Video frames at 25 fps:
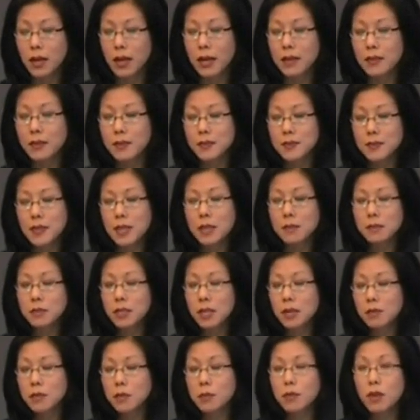At the same
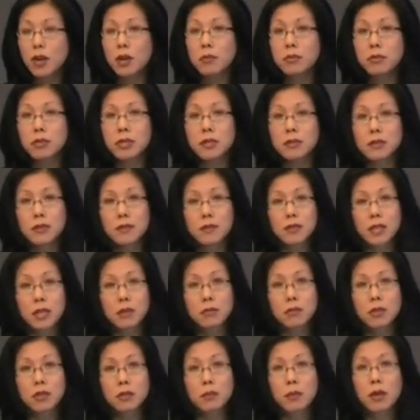time, the properties of
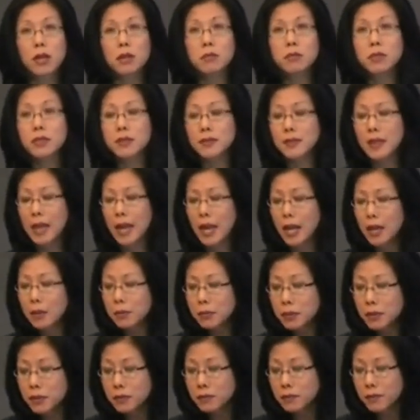network publics
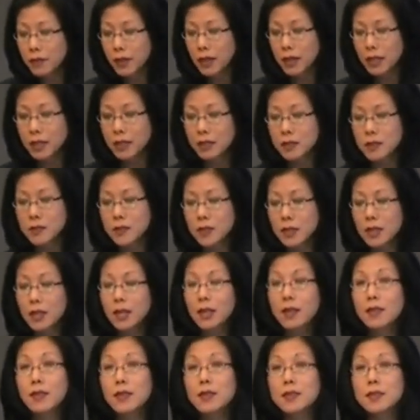amplifies
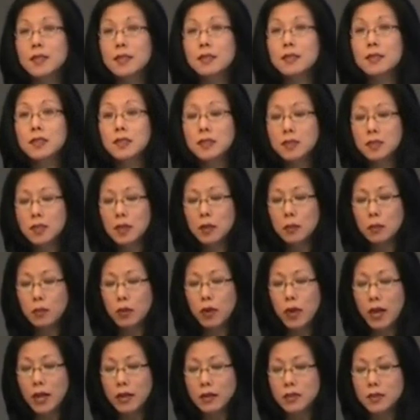these existing
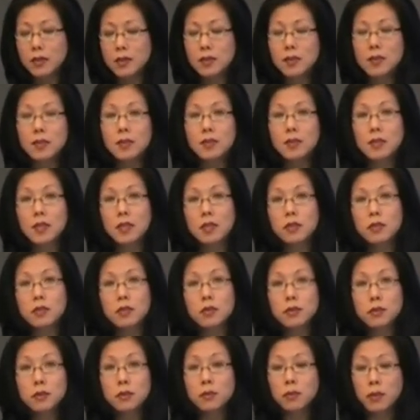practices in
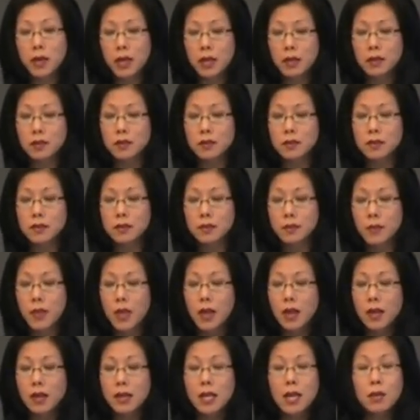new ways.
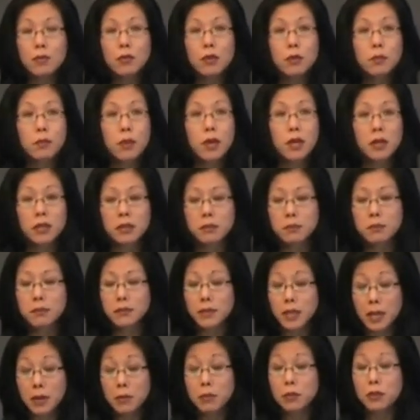Network, pub
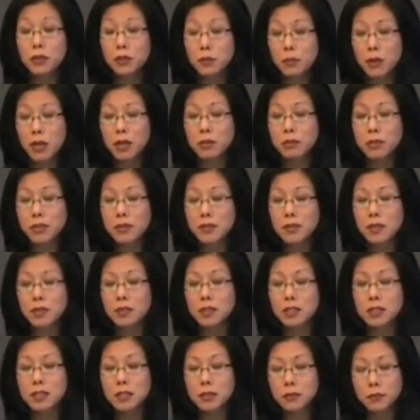network publics
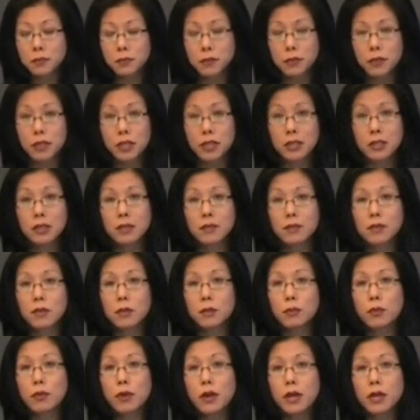are different from
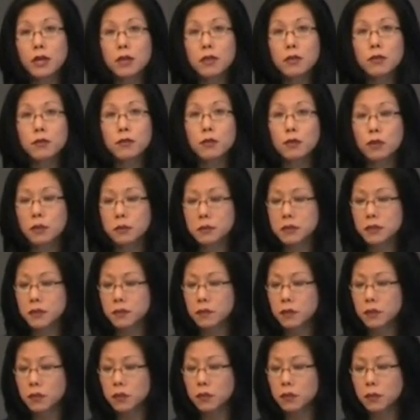prior forms
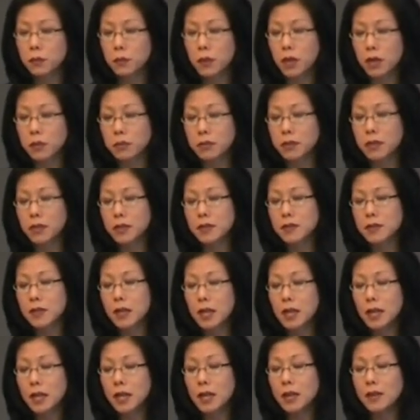of youth publics
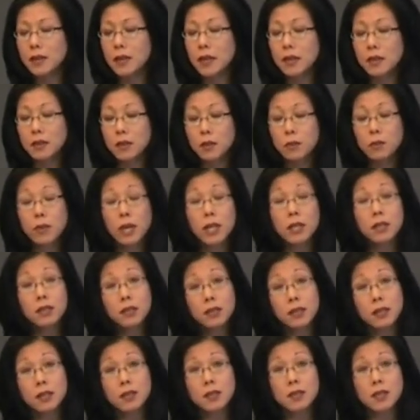in that they're
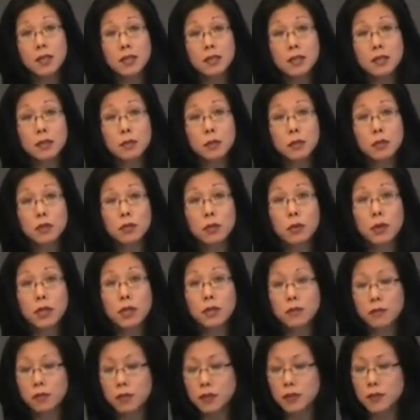readily accessible
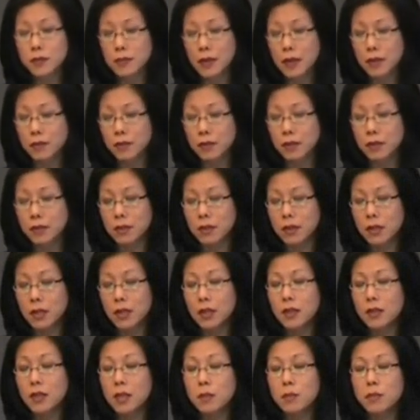24-7.
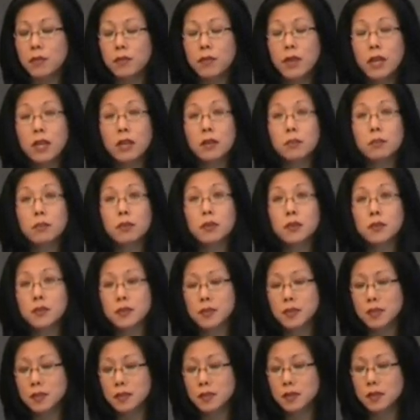They provide a
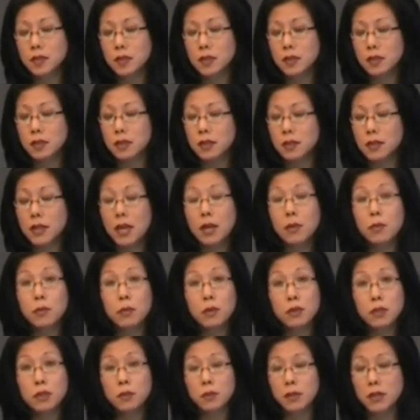persistent
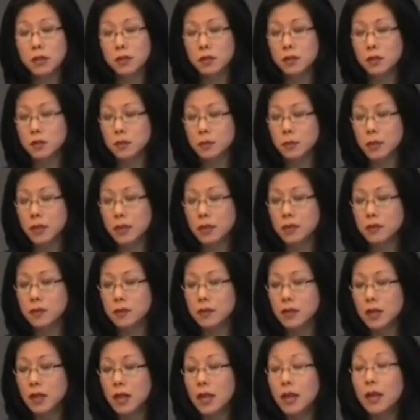network peer
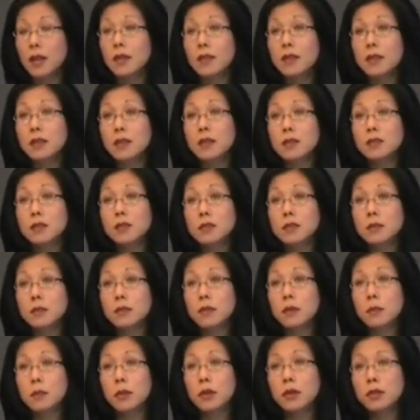space and that
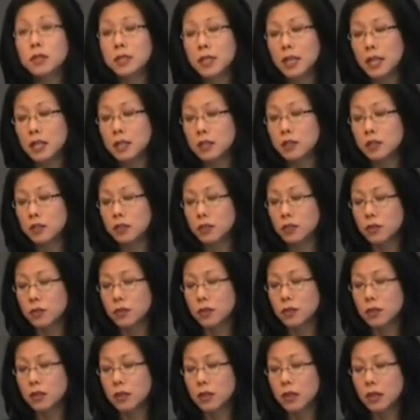there's the
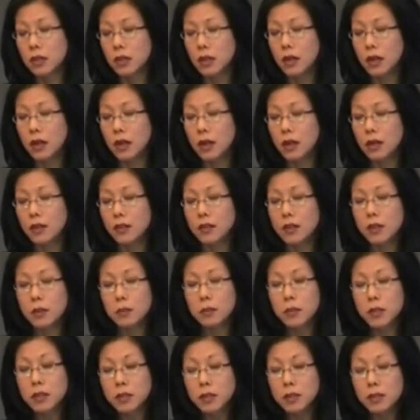potential, uh, the
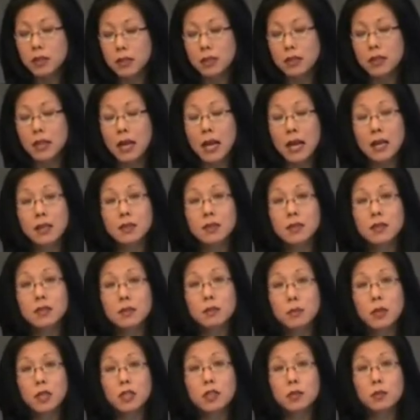ability to
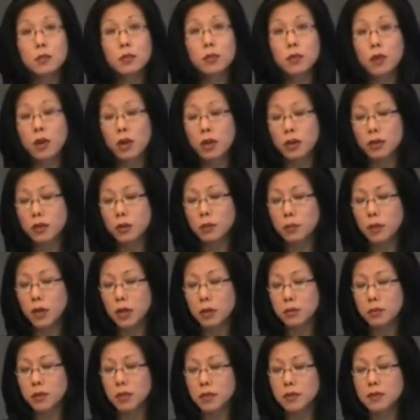access much broader
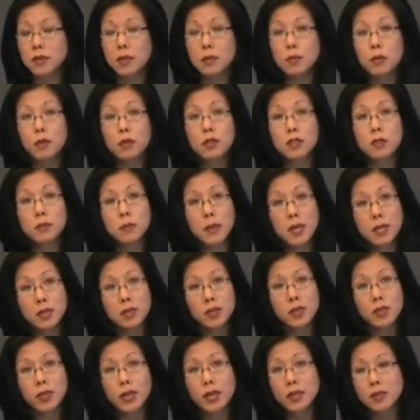publics and more
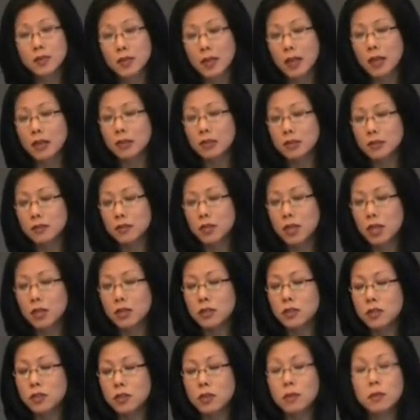specialized kinds of
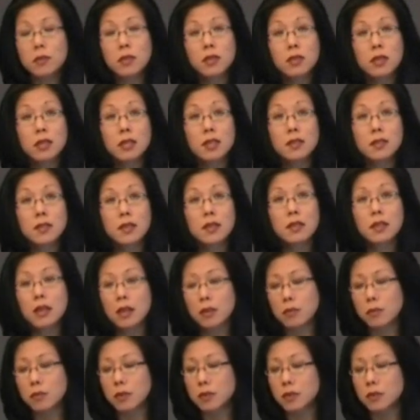knowledge communities and
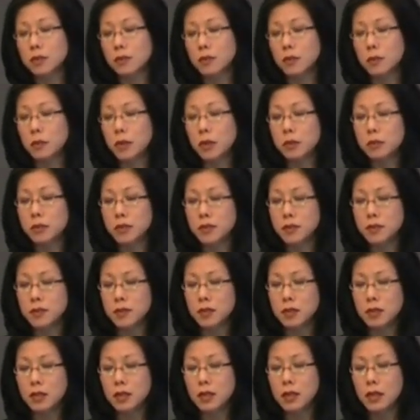networks for
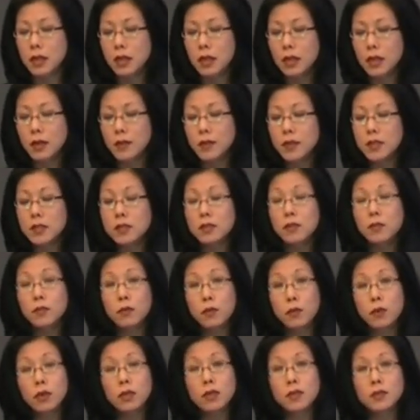publicity. These
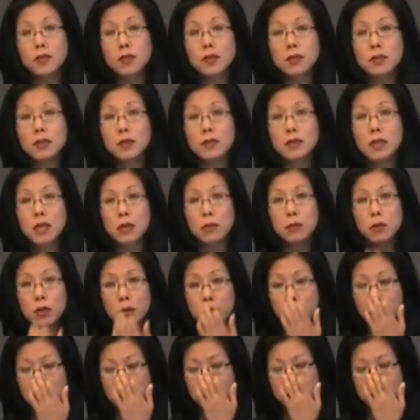affordances of
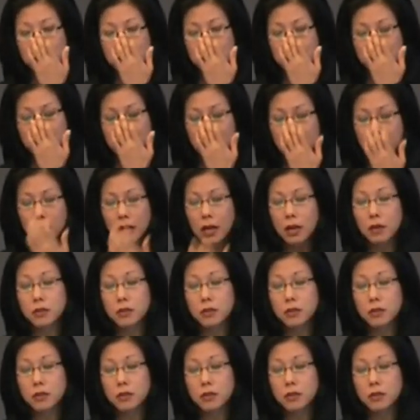network publics play